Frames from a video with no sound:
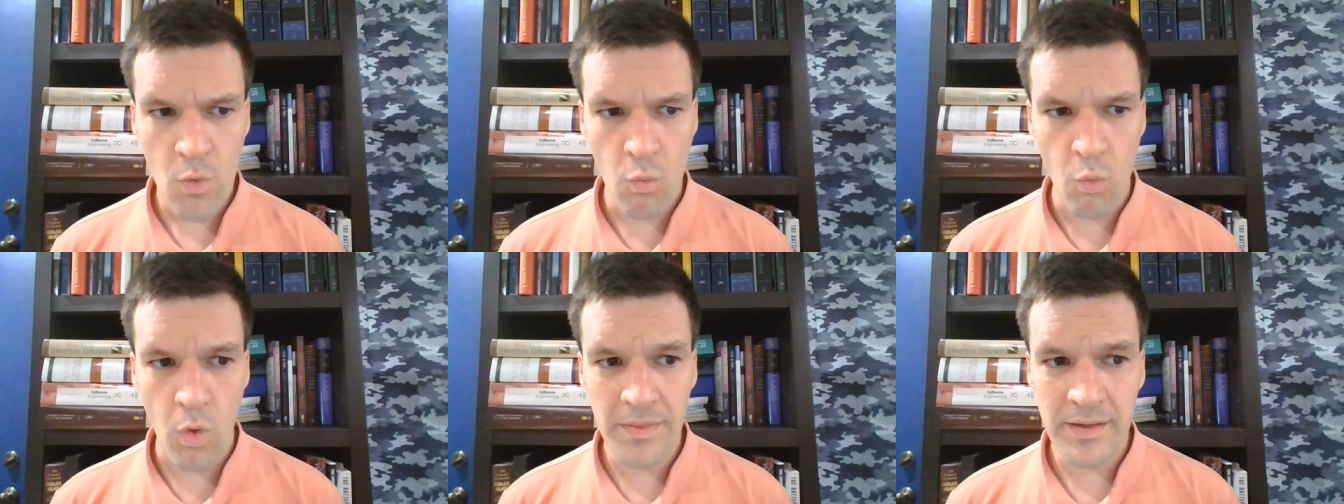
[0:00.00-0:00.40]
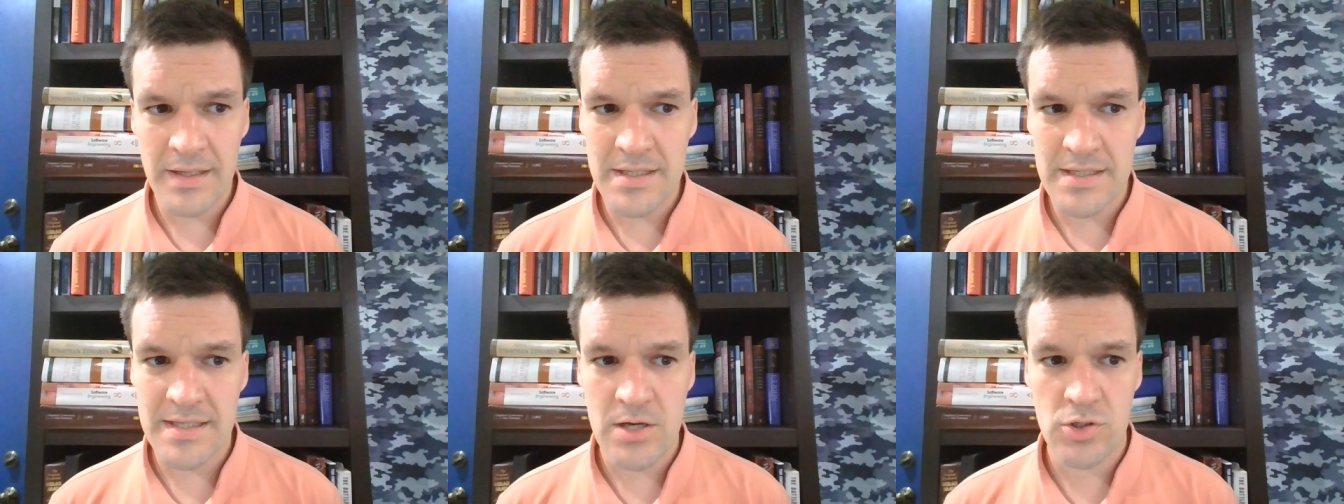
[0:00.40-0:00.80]
won the
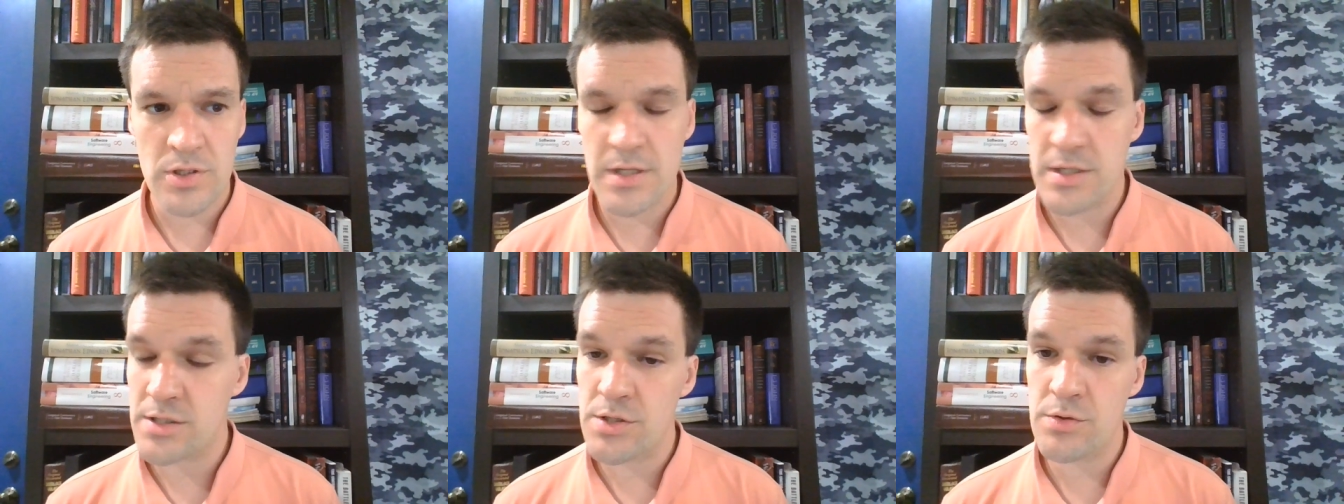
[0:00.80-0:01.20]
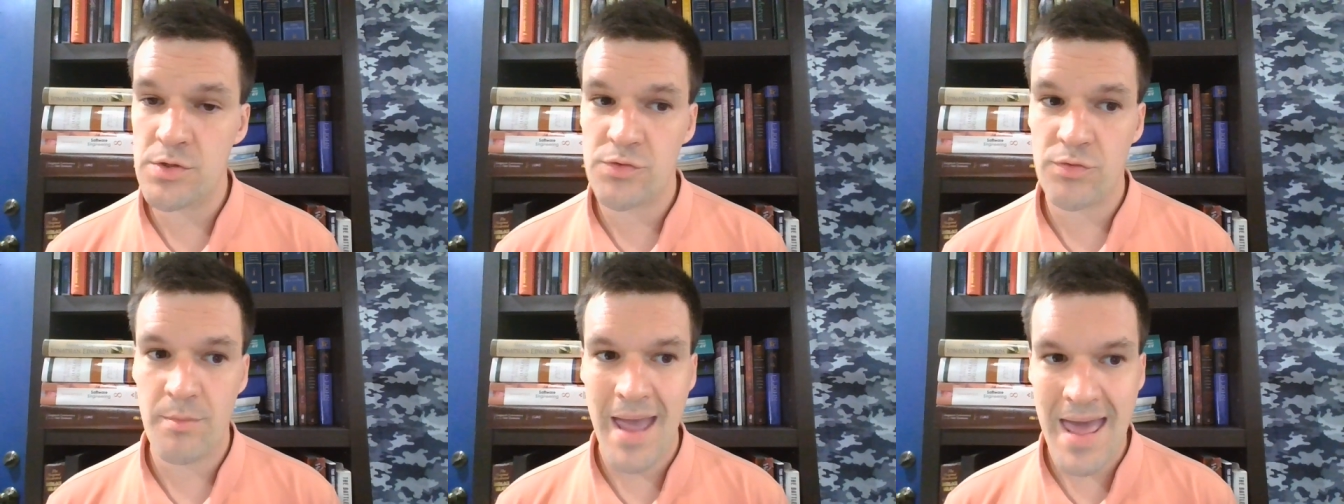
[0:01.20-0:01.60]
concession that
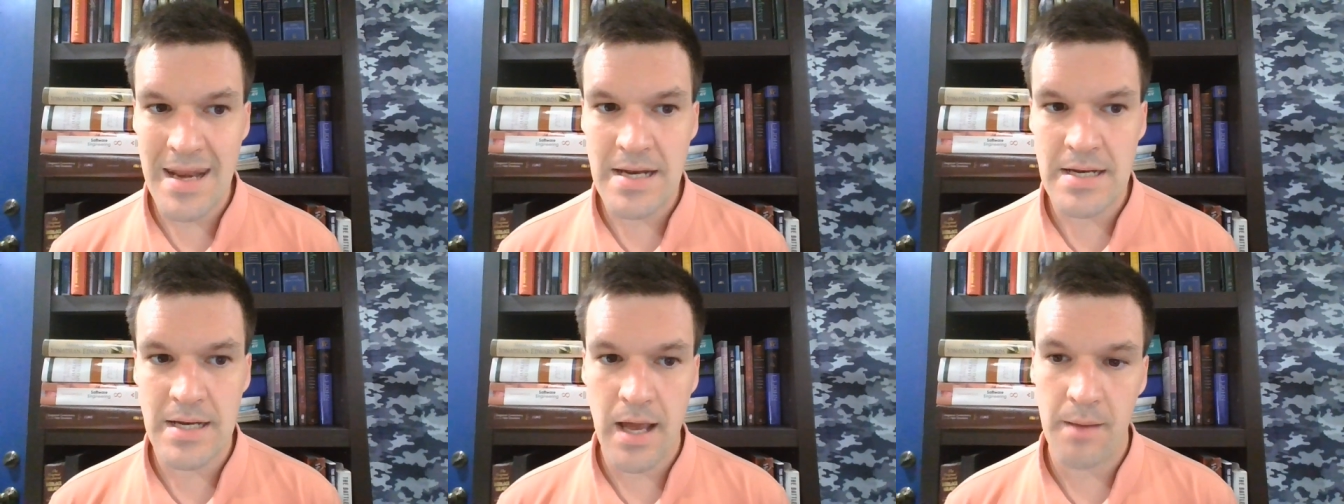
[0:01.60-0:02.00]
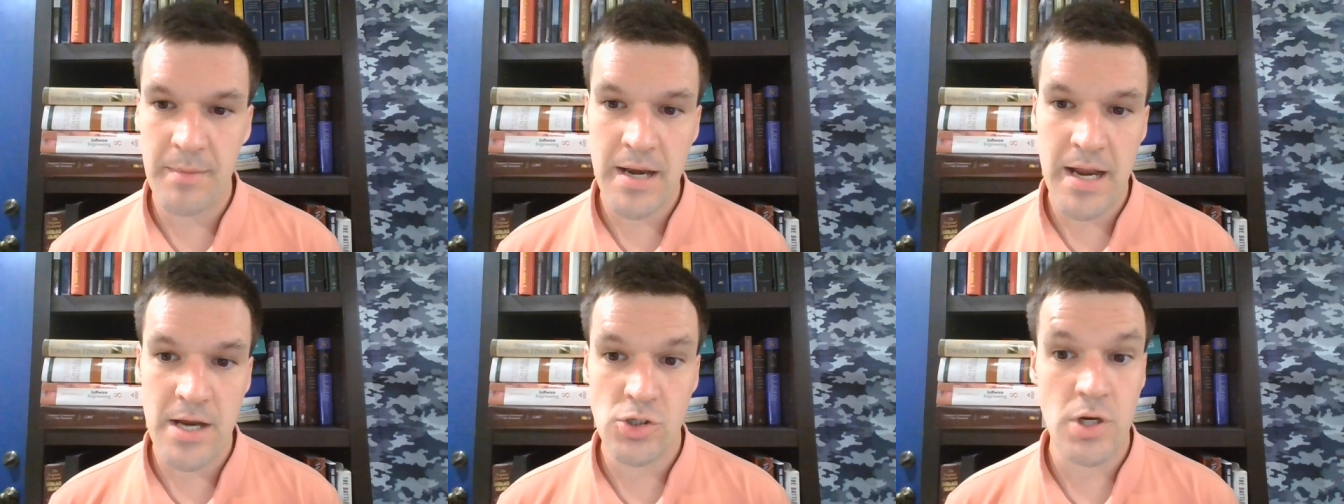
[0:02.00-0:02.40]
students from any
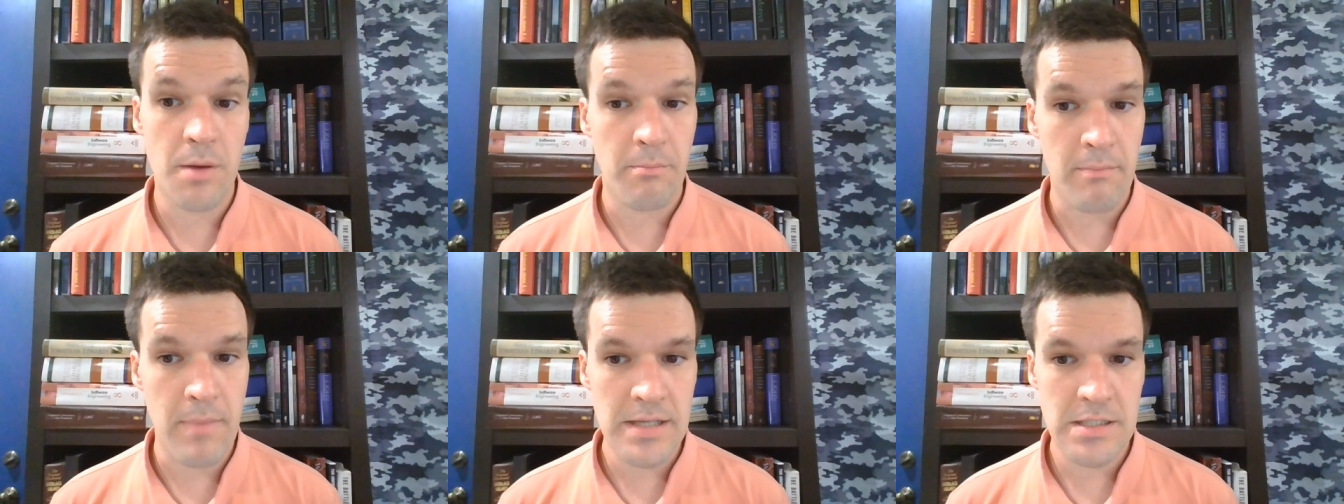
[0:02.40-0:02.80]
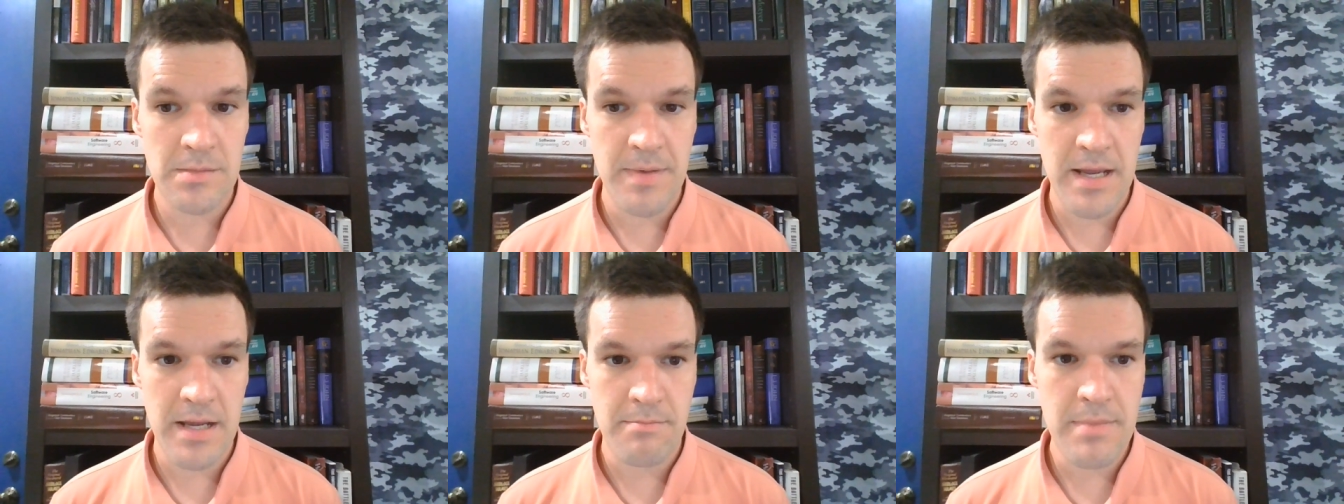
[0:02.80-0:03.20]
denomination must
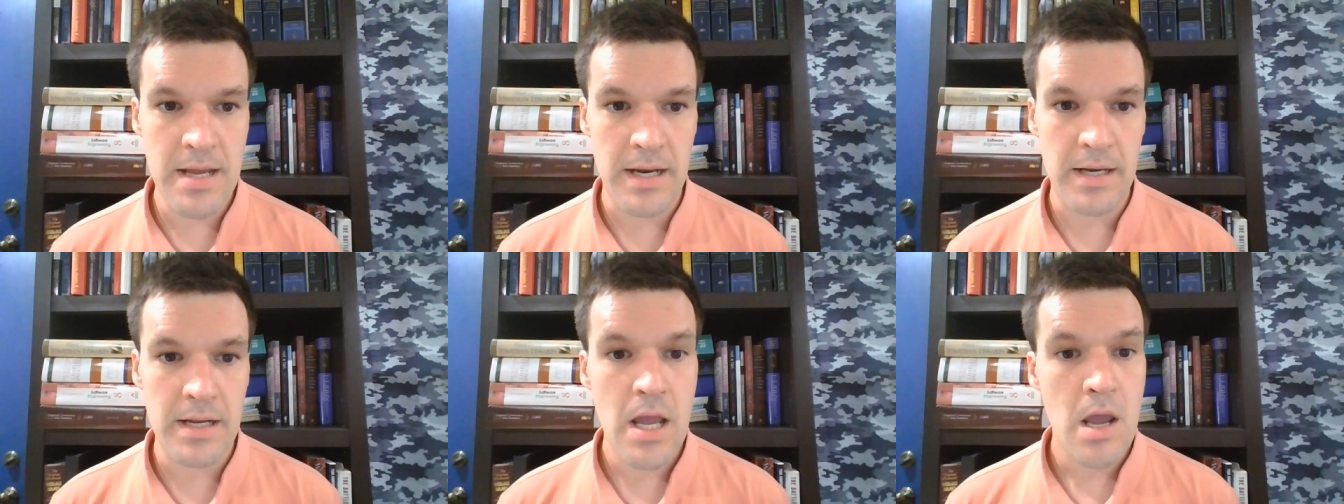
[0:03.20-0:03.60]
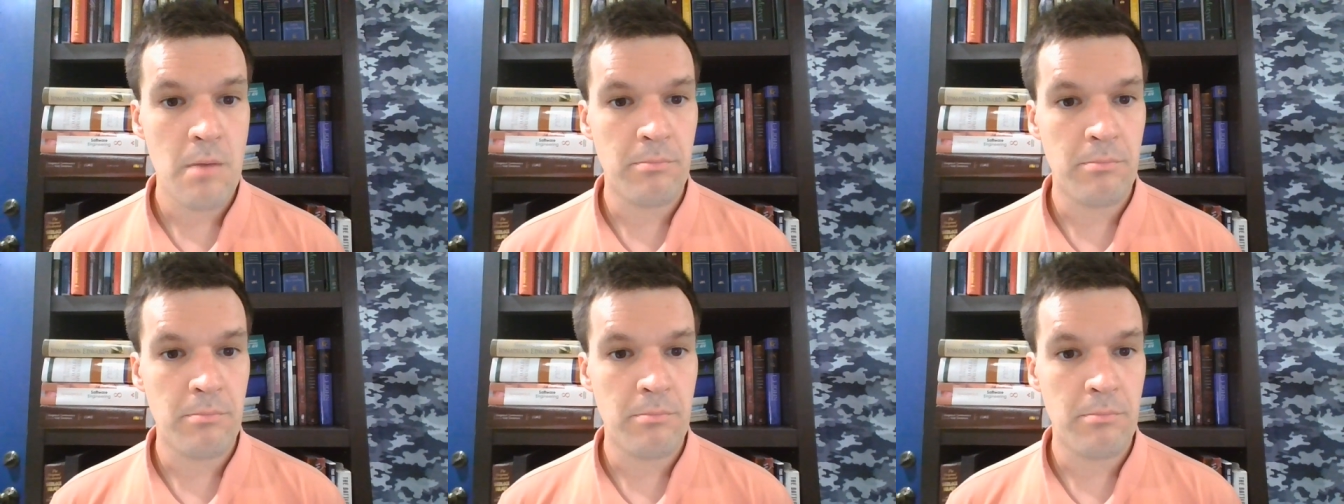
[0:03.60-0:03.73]
be admitted,